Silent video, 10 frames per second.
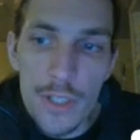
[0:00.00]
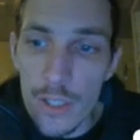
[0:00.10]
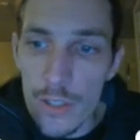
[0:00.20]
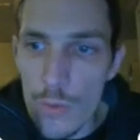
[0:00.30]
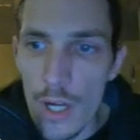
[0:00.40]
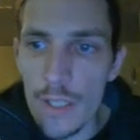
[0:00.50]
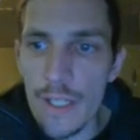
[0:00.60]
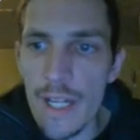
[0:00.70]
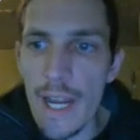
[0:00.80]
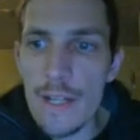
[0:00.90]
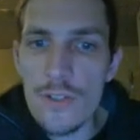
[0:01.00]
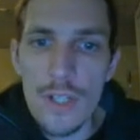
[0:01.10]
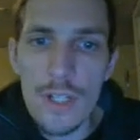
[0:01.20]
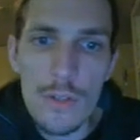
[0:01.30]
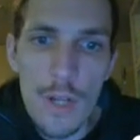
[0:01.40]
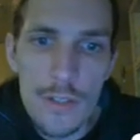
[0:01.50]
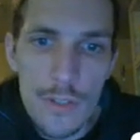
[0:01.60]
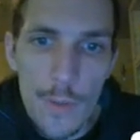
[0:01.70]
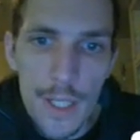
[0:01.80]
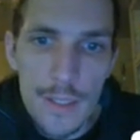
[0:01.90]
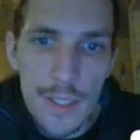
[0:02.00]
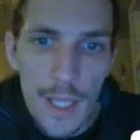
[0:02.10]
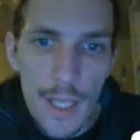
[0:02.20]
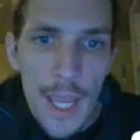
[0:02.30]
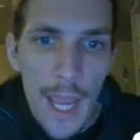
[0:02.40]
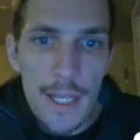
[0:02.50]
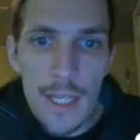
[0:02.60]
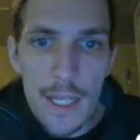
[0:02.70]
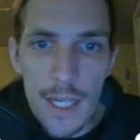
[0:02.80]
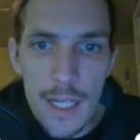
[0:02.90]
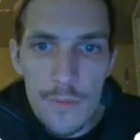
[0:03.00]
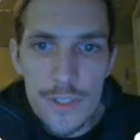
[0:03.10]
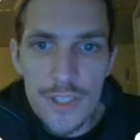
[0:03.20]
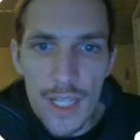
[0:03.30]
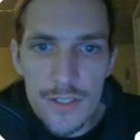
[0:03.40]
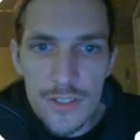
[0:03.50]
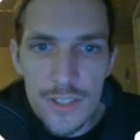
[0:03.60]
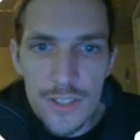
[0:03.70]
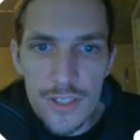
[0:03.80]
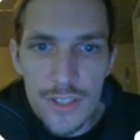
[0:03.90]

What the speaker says: They do not engage. They do not do anything. And he even says here,